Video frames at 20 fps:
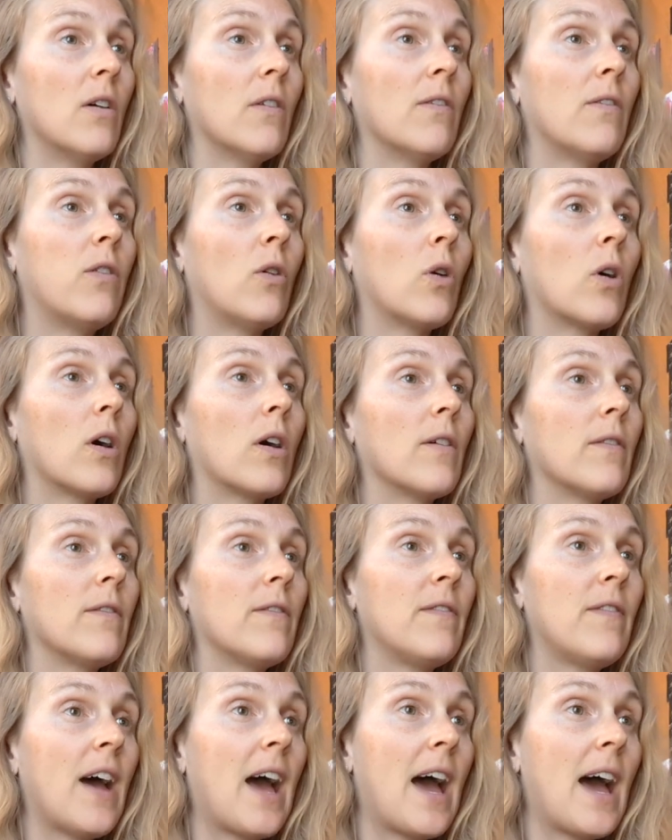For
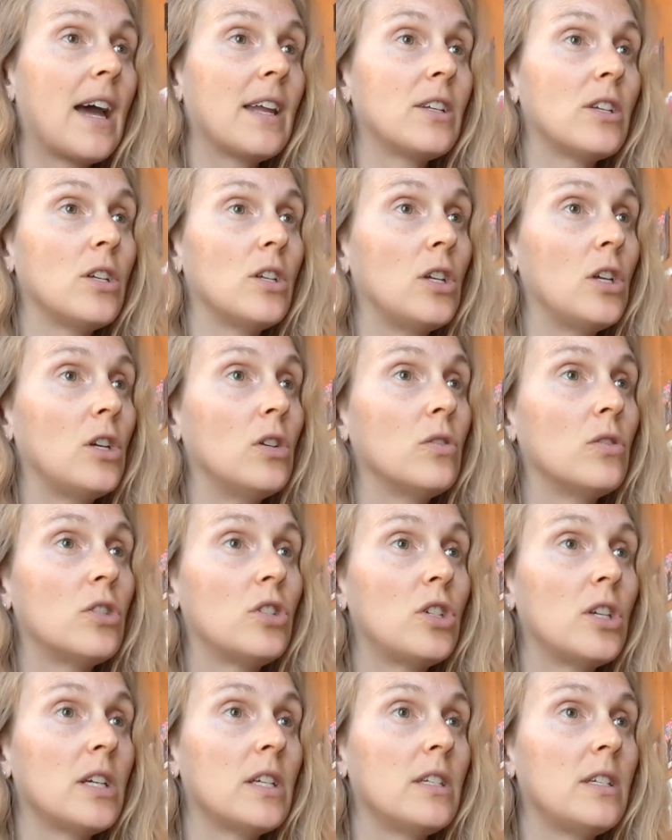fat,
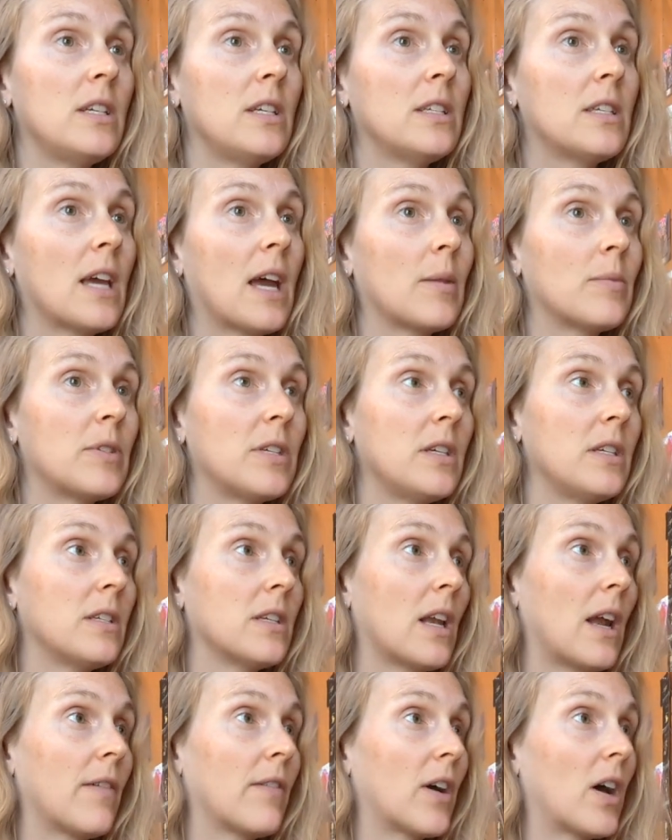use chia seeds, hemp seeds,
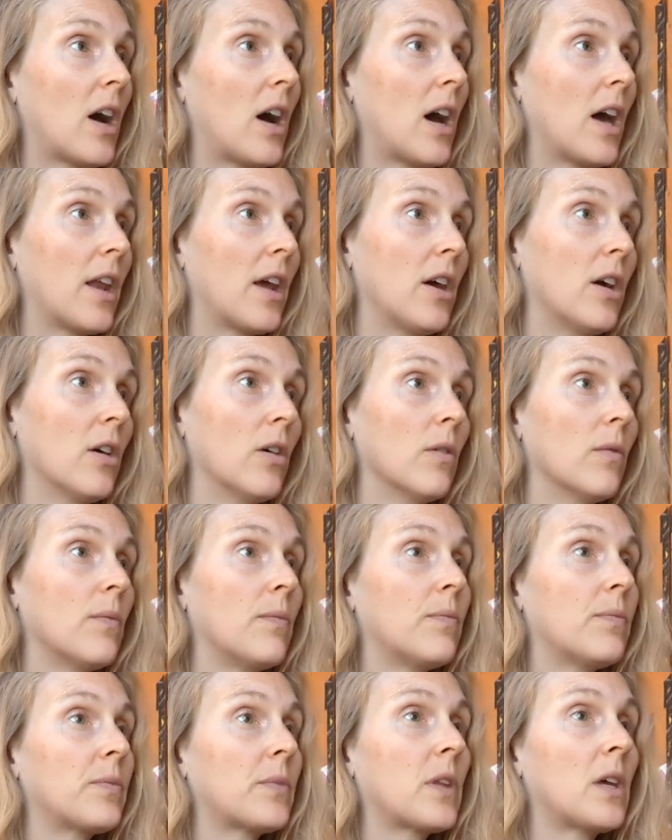and avocado.
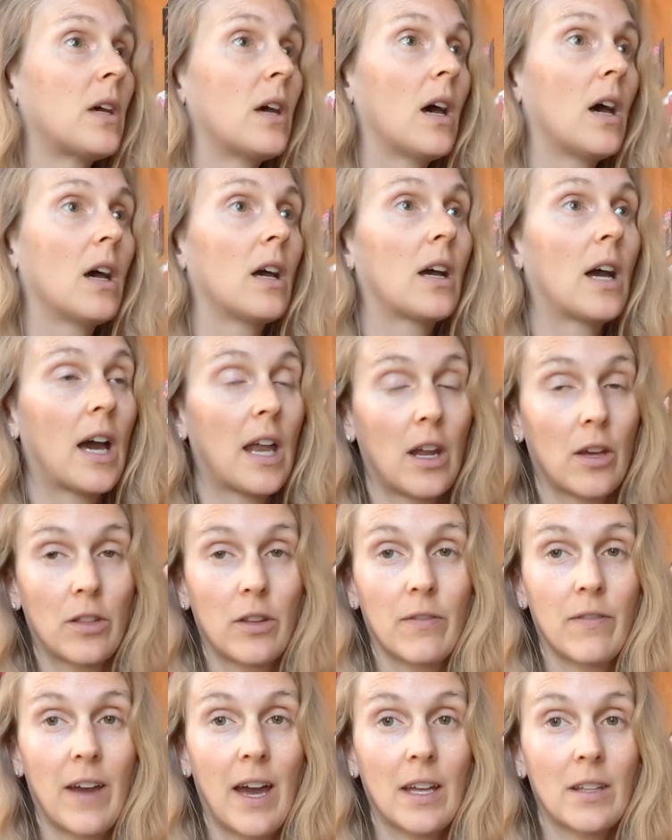Cut out
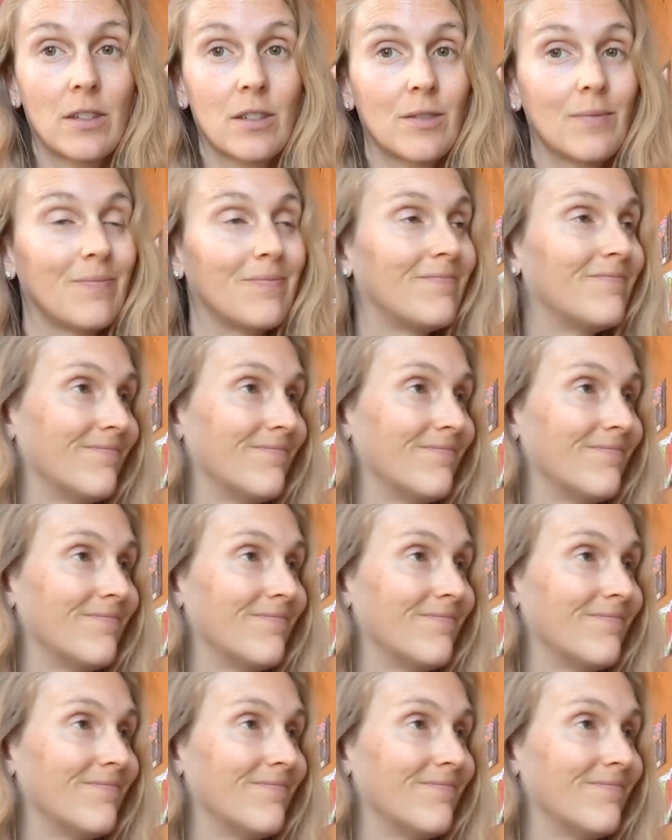the fats.